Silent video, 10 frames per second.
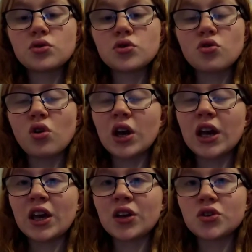
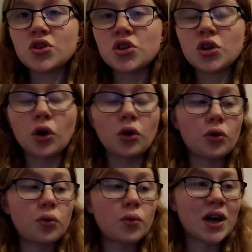trying
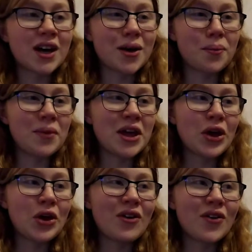to
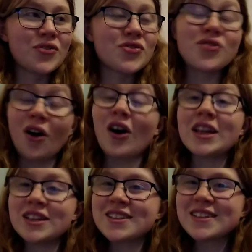
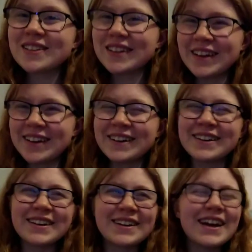find a
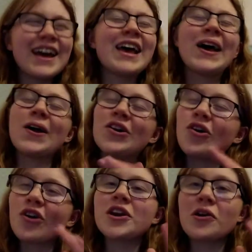
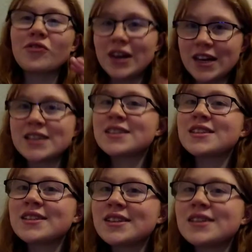long enough
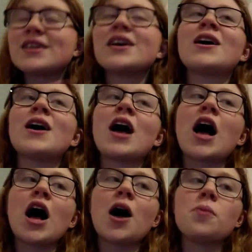list
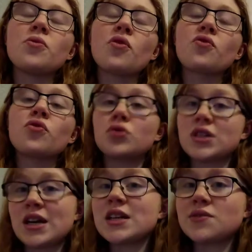for
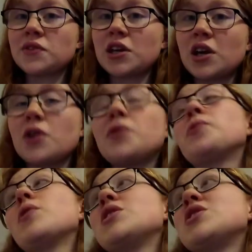today's video,
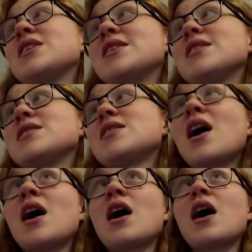which is
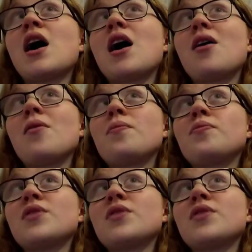a